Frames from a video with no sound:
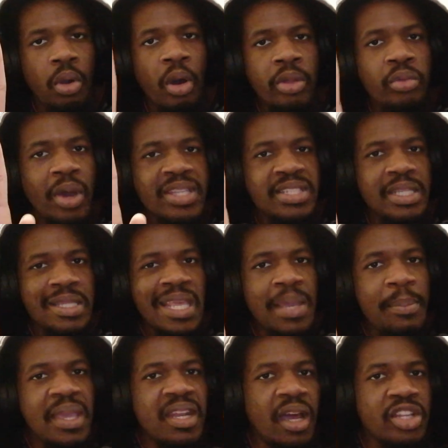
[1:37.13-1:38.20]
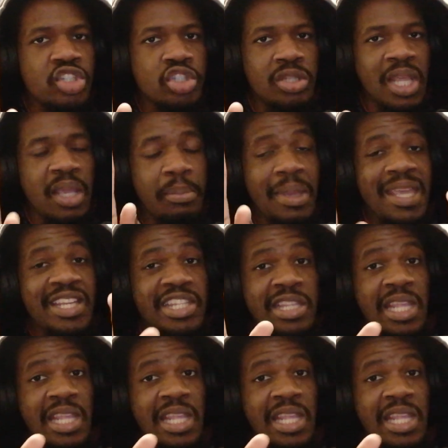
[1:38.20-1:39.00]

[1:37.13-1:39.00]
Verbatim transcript: Although I say they may not, they may,